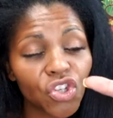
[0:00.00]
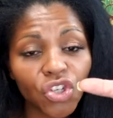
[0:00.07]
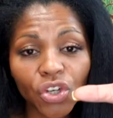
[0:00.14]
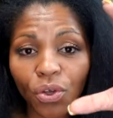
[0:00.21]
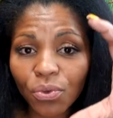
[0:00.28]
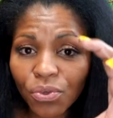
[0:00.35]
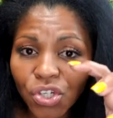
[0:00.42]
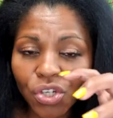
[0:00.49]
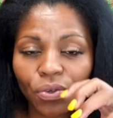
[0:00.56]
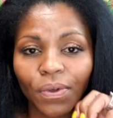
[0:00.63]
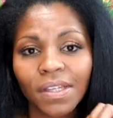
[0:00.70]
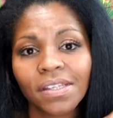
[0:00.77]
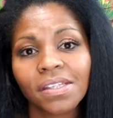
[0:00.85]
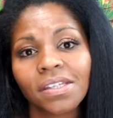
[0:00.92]
shows
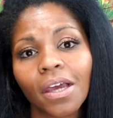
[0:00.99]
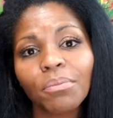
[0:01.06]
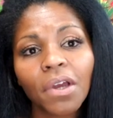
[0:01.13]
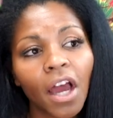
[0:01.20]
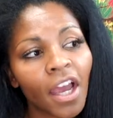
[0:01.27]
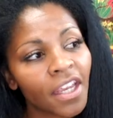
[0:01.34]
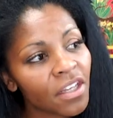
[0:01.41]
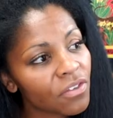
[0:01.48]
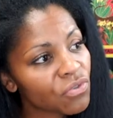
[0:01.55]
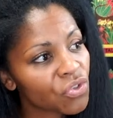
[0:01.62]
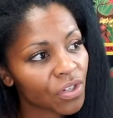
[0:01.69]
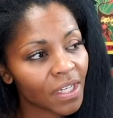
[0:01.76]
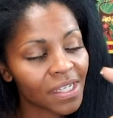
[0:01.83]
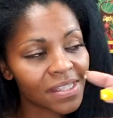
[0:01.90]
you in some kind of
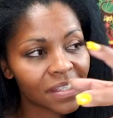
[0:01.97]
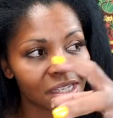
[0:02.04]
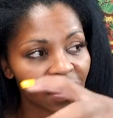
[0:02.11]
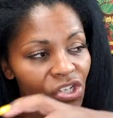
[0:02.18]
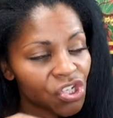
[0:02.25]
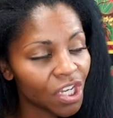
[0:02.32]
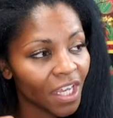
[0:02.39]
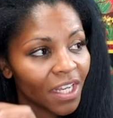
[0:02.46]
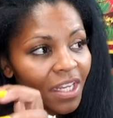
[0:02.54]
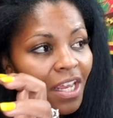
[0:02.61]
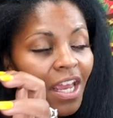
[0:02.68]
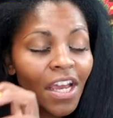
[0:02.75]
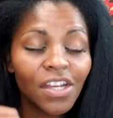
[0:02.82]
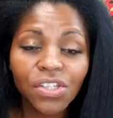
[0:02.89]

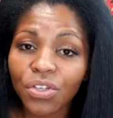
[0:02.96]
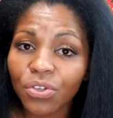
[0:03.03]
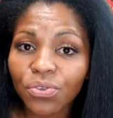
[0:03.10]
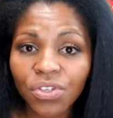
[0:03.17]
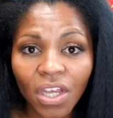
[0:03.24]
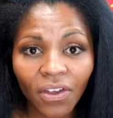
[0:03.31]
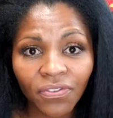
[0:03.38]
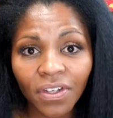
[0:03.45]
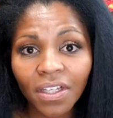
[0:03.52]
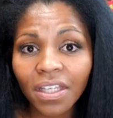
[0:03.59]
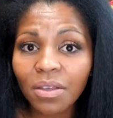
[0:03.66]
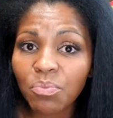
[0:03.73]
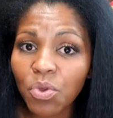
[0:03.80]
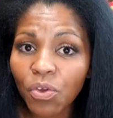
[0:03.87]
transition. So you're
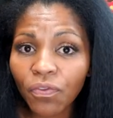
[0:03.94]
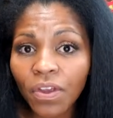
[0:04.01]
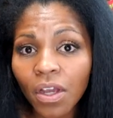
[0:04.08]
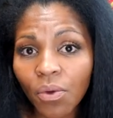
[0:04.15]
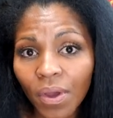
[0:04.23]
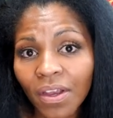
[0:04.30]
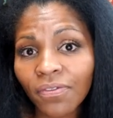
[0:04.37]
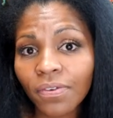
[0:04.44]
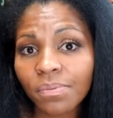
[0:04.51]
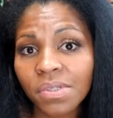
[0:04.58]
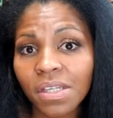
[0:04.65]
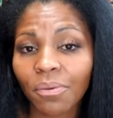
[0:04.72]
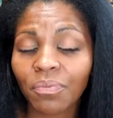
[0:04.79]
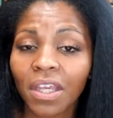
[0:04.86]
definitely moving away from
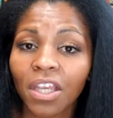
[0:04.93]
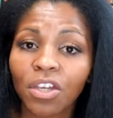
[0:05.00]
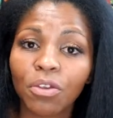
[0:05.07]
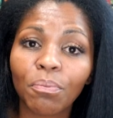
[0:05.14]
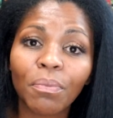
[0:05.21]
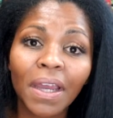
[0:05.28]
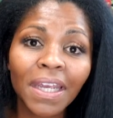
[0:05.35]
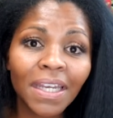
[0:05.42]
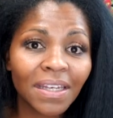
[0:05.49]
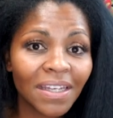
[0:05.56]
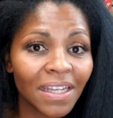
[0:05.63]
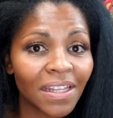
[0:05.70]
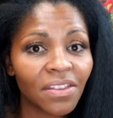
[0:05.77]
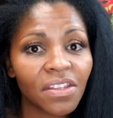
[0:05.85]
something, and you might
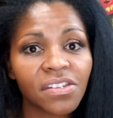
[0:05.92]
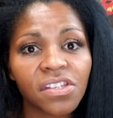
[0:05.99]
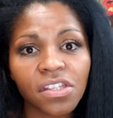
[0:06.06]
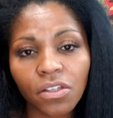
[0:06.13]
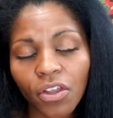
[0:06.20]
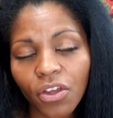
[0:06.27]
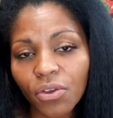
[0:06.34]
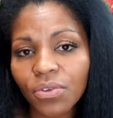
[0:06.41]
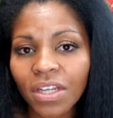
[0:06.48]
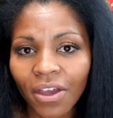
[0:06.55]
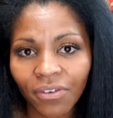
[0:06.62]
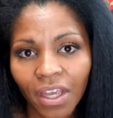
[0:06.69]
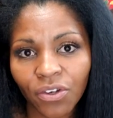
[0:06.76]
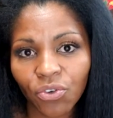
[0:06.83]
need the slow
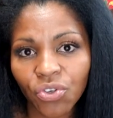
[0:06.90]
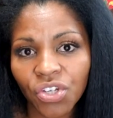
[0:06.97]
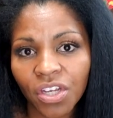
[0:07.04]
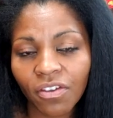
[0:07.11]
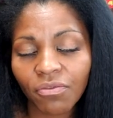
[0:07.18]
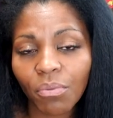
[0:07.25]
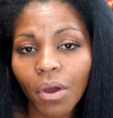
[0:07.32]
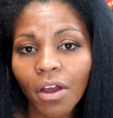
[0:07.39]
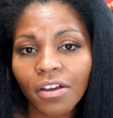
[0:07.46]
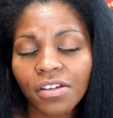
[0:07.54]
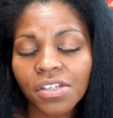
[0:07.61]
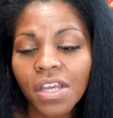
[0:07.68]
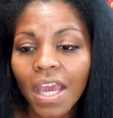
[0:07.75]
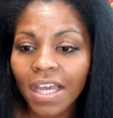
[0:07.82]
down energy of
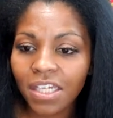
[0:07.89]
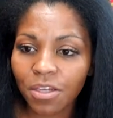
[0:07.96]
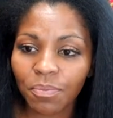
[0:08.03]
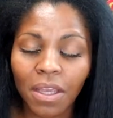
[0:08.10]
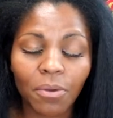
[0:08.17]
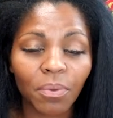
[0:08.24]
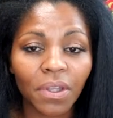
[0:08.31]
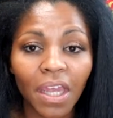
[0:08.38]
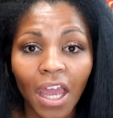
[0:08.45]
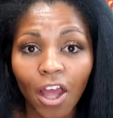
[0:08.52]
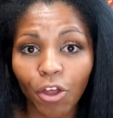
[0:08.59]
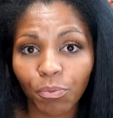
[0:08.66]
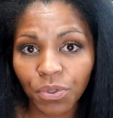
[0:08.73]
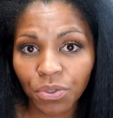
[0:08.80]
Mars to be able to
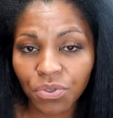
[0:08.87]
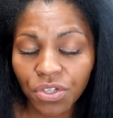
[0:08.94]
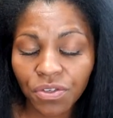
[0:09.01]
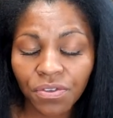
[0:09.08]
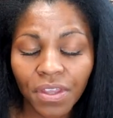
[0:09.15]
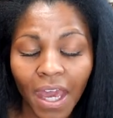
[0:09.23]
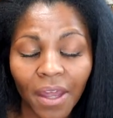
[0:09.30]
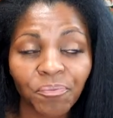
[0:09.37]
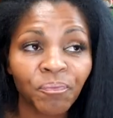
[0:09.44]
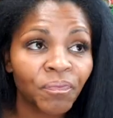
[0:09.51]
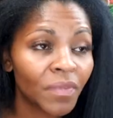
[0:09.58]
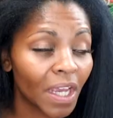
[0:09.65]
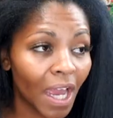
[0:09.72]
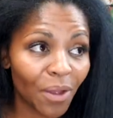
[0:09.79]
help you do that.
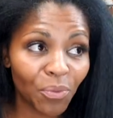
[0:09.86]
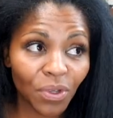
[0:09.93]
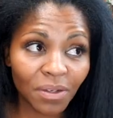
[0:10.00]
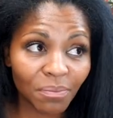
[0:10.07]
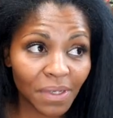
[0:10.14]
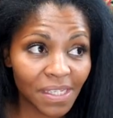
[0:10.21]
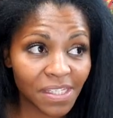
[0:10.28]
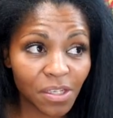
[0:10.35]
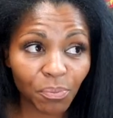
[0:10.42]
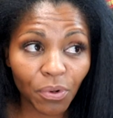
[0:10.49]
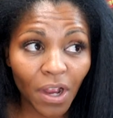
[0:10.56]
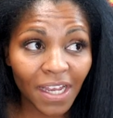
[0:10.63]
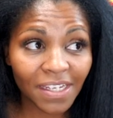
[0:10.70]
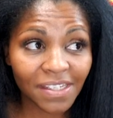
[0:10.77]
I wouldn't be
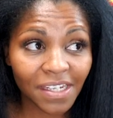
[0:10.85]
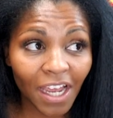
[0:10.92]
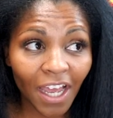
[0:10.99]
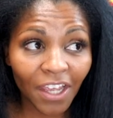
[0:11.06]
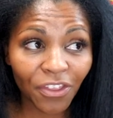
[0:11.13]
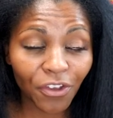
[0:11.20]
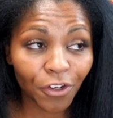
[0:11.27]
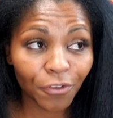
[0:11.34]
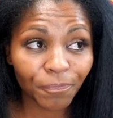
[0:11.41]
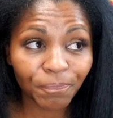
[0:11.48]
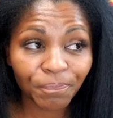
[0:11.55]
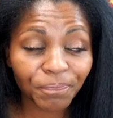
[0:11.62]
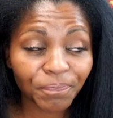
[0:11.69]
surprised either